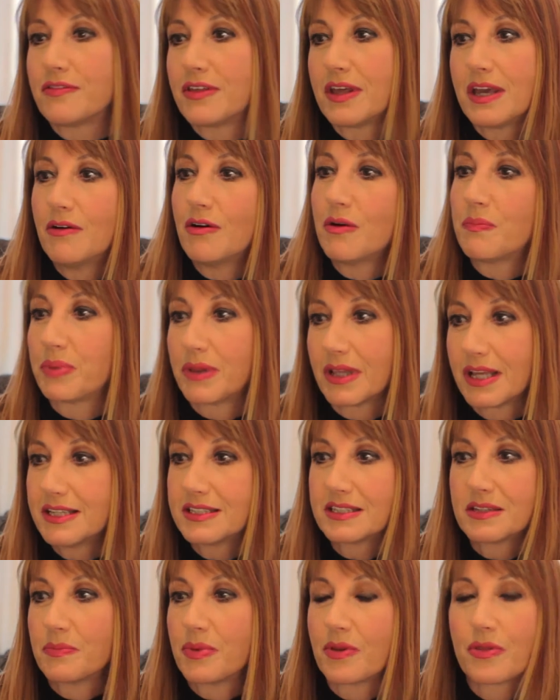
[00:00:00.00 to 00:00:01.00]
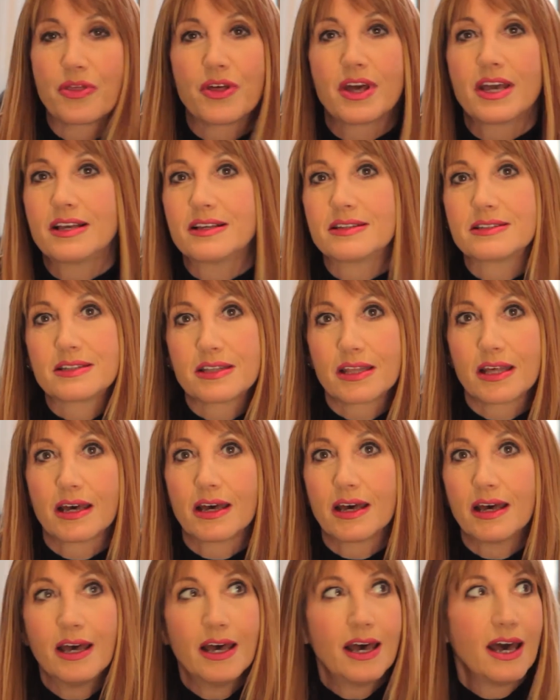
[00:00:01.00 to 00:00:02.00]
the irreplaceable things
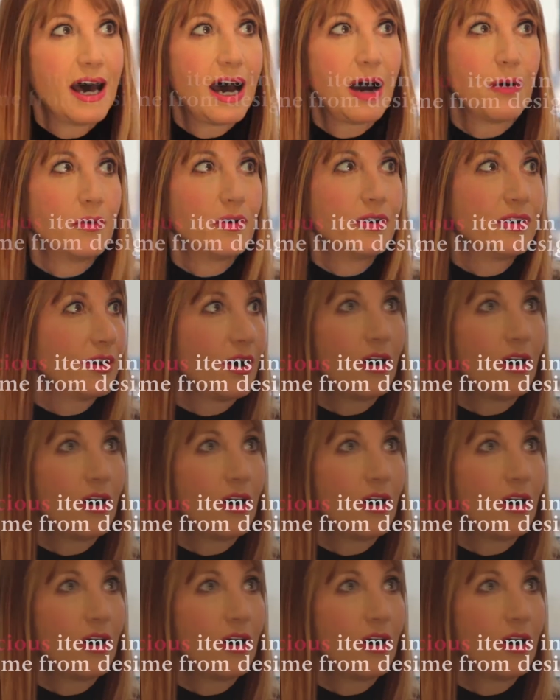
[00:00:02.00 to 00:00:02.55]
that I would